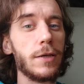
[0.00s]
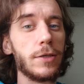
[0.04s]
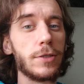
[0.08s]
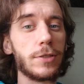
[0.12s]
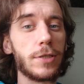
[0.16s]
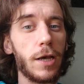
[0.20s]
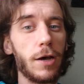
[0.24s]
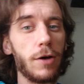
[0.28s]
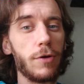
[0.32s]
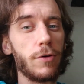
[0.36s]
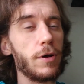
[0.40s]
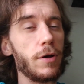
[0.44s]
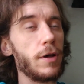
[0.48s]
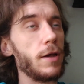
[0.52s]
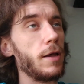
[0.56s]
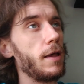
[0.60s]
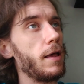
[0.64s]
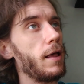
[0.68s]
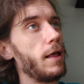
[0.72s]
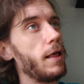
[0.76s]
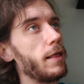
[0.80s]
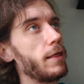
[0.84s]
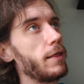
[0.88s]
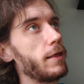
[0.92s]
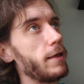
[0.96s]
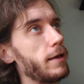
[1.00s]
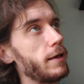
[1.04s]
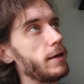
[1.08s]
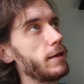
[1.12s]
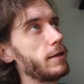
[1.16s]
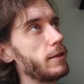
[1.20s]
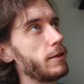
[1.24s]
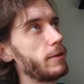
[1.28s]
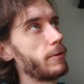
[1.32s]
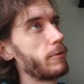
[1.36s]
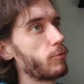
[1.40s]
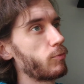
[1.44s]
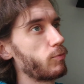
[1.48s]
So
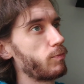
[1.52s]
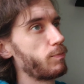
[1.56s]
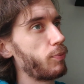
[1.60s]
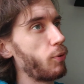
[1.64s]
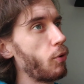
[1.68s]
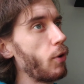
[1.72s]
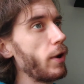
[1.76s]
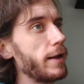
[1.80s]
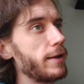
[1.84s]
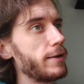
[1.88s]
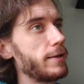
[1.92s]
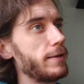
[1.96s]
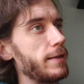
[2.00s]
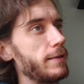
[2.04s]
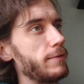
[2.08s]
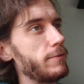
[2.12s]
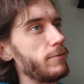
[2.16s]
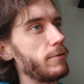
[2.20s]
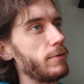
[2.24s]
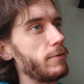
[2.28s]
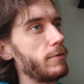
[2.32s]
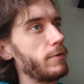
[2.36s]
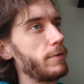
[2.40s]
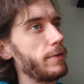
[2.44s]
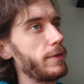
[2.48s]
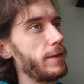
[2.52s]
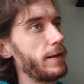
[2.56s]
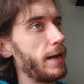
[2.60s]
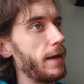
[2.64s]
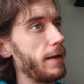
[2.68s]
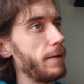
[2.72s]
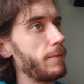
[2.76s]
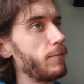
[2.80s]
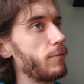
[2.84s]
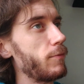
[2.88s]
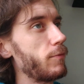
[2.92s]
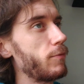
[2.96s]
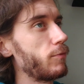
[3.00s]
the point that
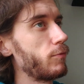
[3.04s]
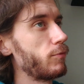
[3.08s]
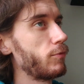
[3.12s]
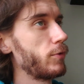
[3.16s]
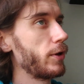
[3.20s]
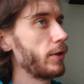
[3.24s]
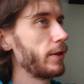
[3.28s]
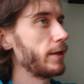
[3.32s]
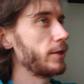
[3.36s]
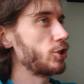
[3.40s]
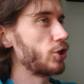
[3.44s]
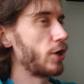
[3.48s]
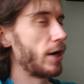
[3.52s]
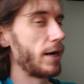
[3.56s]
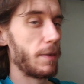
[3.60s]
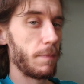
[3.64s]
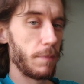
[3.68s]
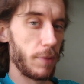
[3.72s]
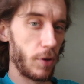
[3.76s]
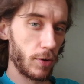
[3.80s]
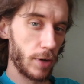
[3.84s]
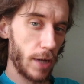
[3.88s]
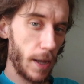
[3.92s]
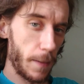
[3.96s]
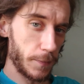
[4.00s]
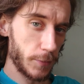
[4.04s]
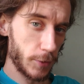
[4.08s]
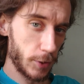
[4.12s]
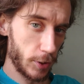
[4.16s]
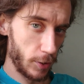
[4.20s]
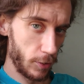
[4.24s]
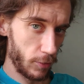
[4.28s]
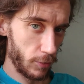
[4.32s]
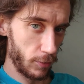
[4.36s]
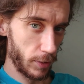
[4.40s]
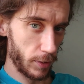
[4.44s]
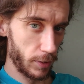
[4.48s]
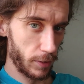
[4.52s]
I'm really trying to build up
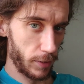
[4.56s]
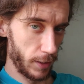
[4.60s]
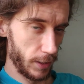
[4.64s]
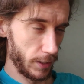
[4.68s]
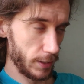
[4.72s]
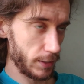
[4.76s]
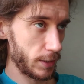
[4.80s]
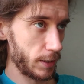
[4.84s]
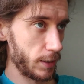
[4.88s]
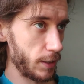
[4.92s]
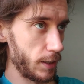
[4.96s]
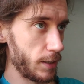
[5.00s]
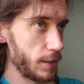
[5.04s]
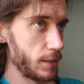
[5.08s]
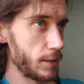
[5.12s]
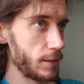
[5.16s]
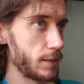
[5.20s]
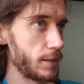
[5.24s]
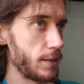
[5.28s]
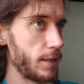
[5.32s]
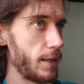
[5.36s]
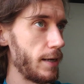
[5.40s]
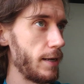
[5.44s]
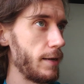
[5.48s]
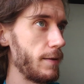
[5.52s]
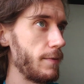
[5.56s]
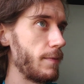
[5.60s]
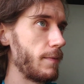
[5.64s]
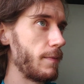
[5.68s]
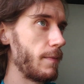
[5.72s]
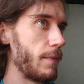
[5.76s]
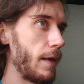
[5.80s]
to with this is that